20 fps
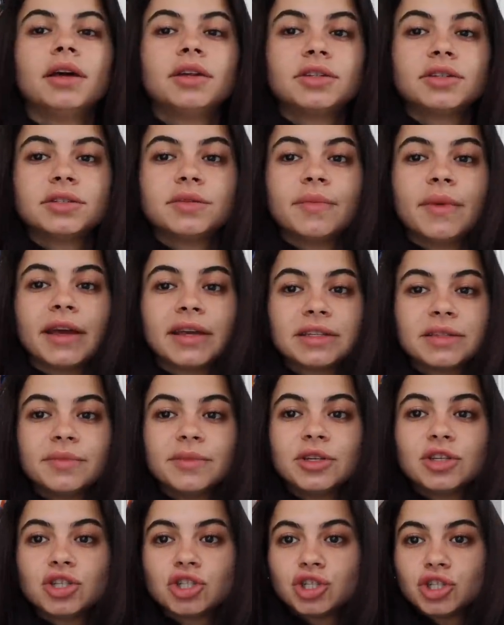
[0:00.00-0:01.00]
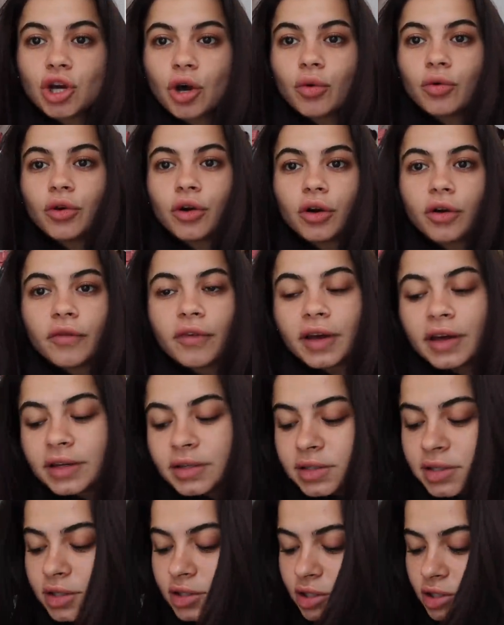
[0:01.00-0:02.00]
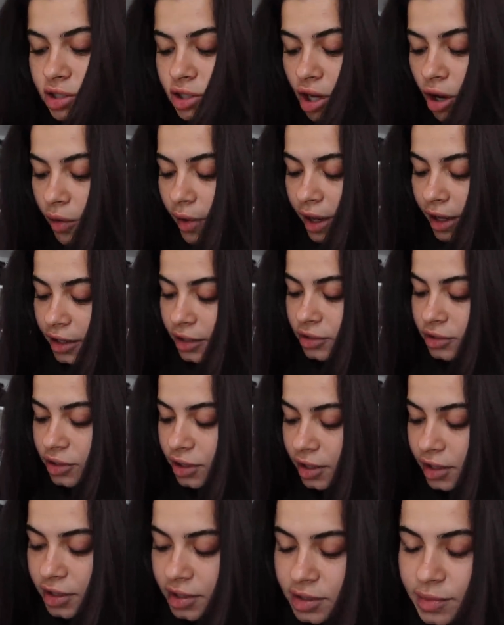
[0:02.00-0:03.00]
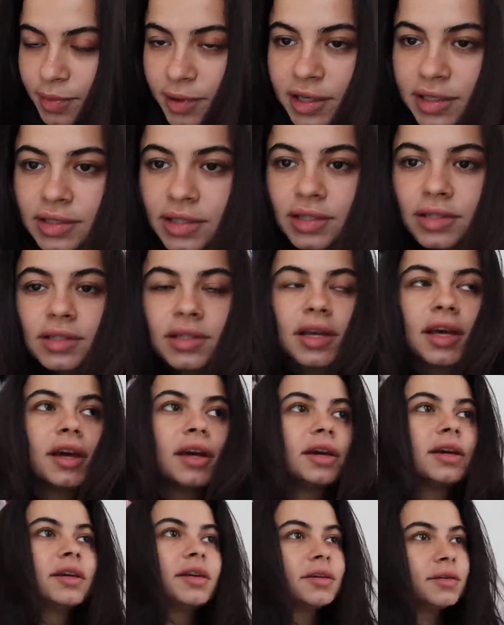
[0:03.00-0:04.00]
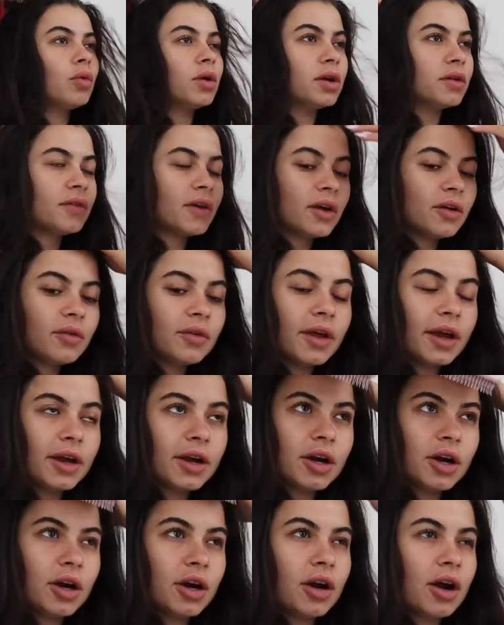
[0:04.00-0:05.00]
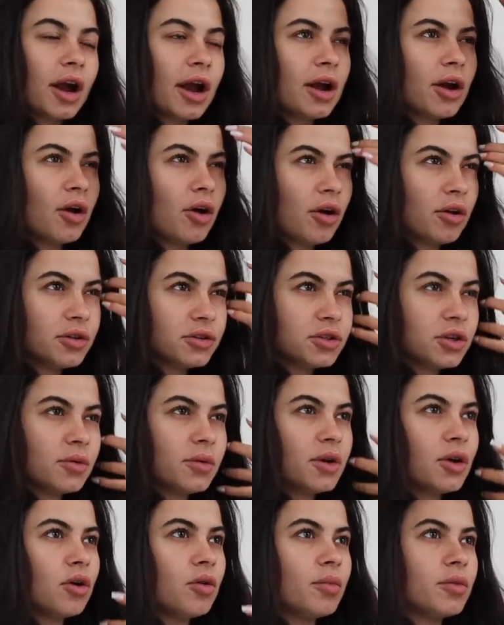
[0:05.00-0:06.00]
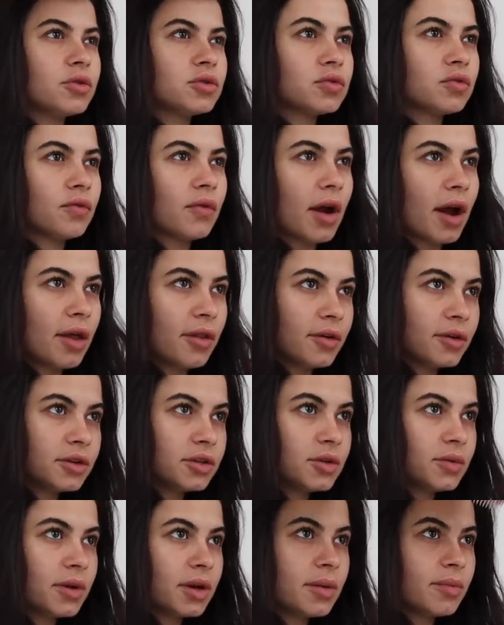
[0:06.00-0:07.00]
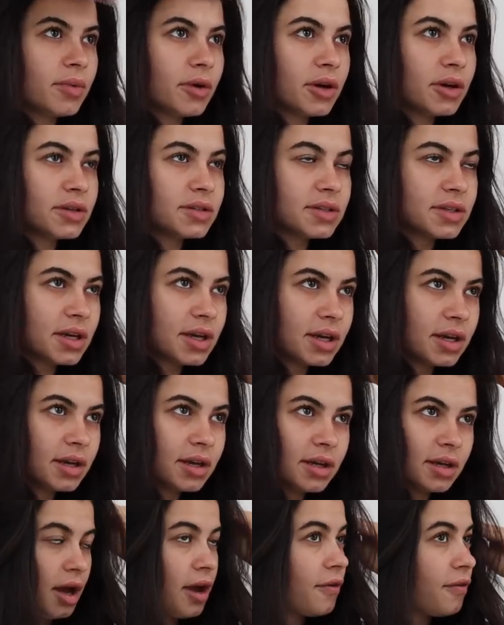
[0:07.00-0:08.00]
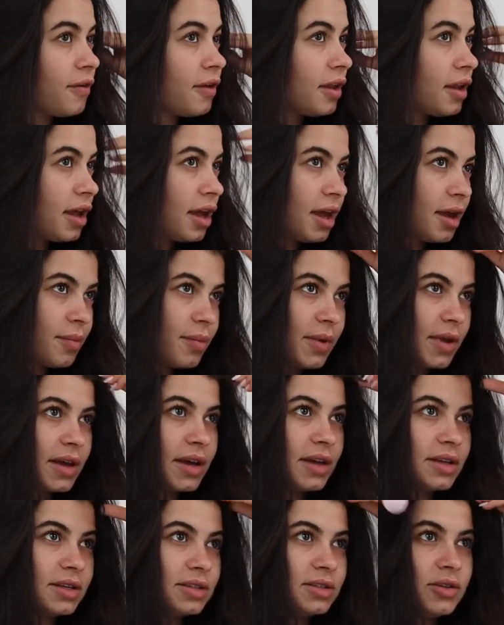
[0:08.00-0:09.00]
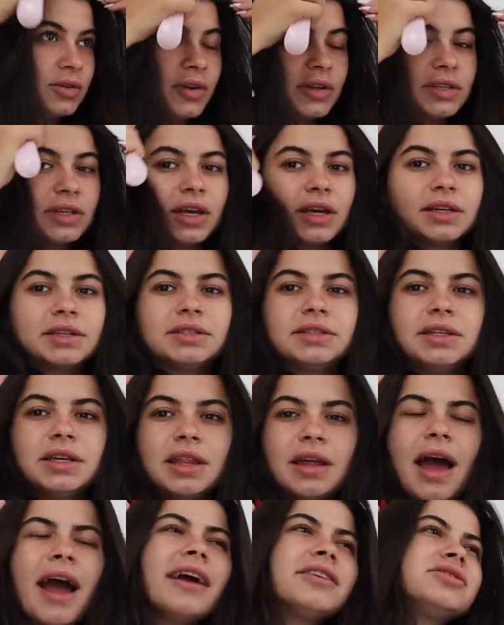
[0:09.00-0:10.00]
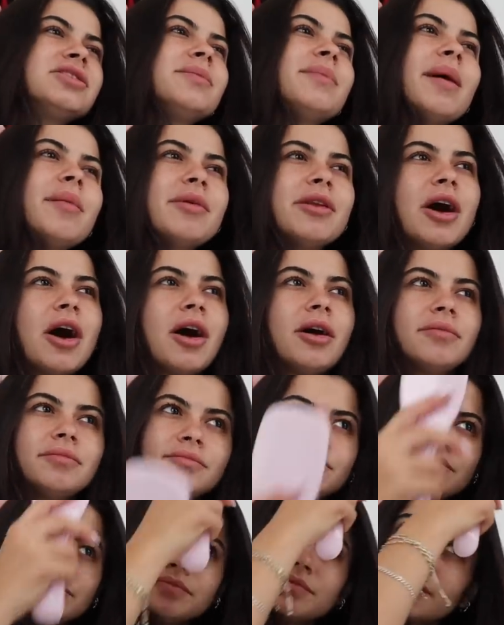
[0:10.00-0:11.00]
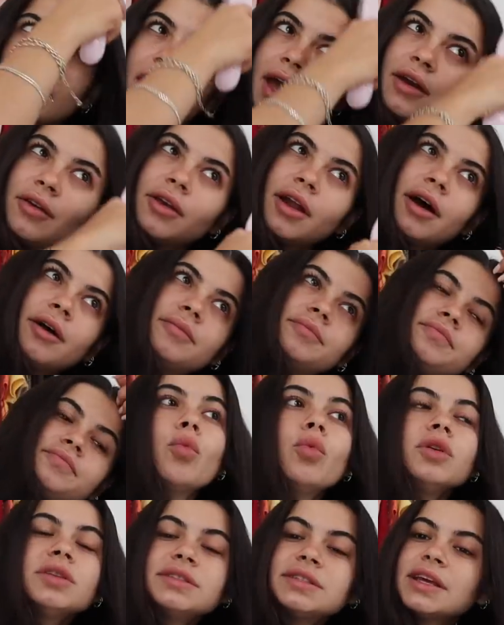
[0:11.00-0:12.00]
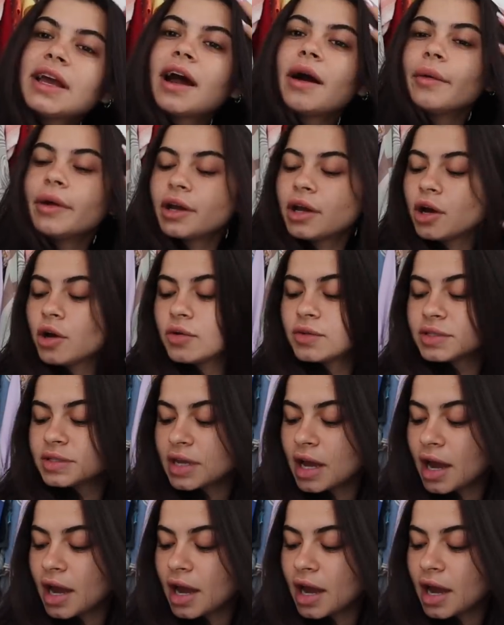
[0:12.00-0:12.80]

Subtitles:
it just makes me so nervous and so anxious because it's like, what if I don't like her? I also would almost rather do it in person, I feel like, because you get to like see the, actually maybe not, I don't know. We'll see how it goes.